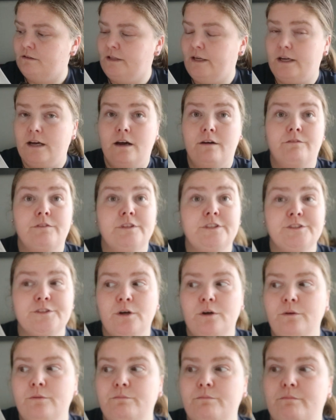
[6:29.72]
like of the
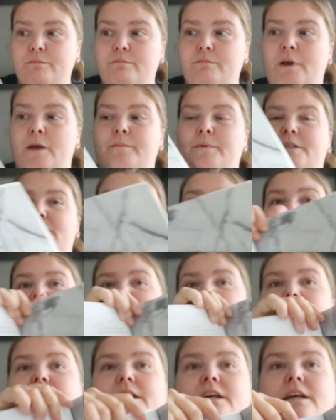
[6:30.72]
stone, maybe just
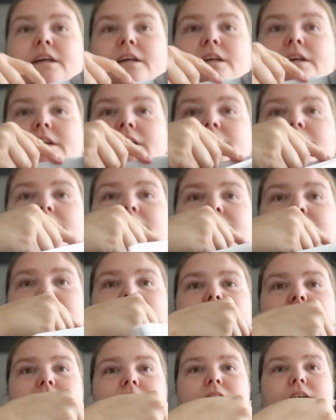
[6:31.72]
like
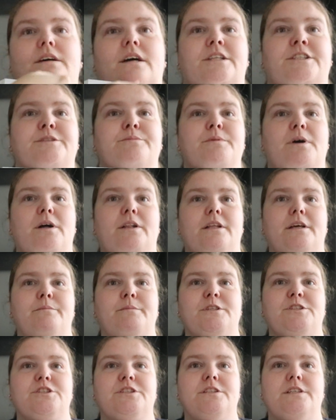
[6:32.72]
a small
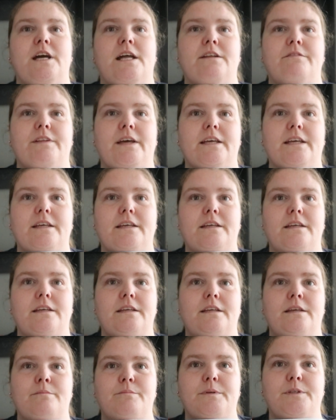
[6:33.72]
image kind of like
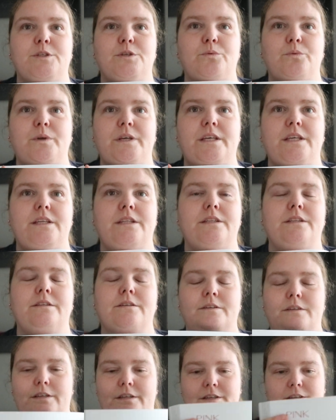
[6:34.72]
in between
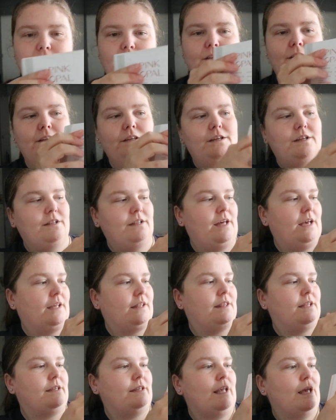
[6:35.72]

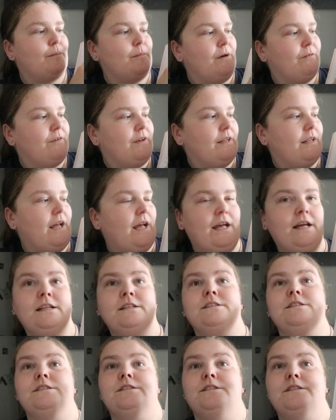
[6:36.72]
like the name of it
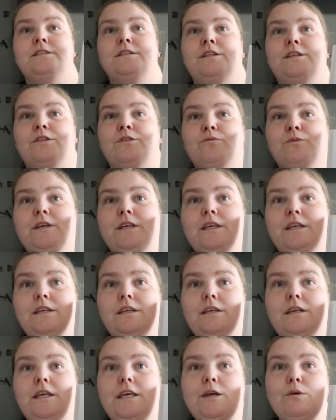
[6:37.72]
and the three
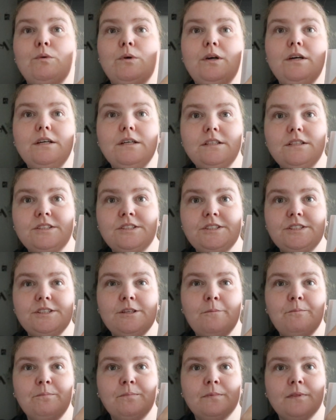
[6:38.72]
keywords.
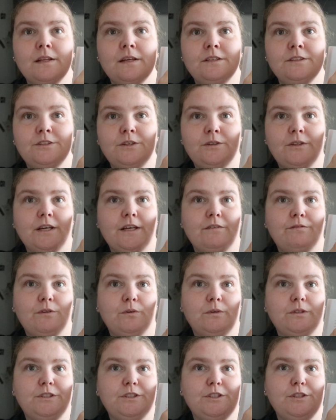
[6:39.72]
So like if
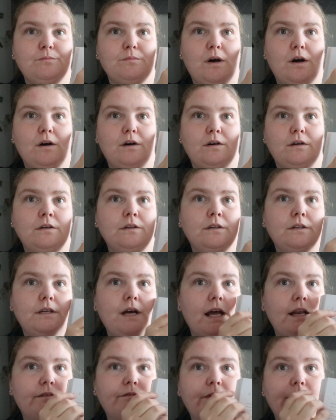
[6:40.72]
there was a small
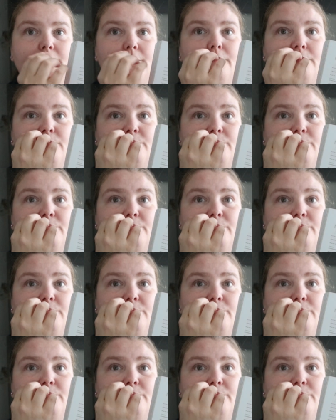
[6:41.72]
kind of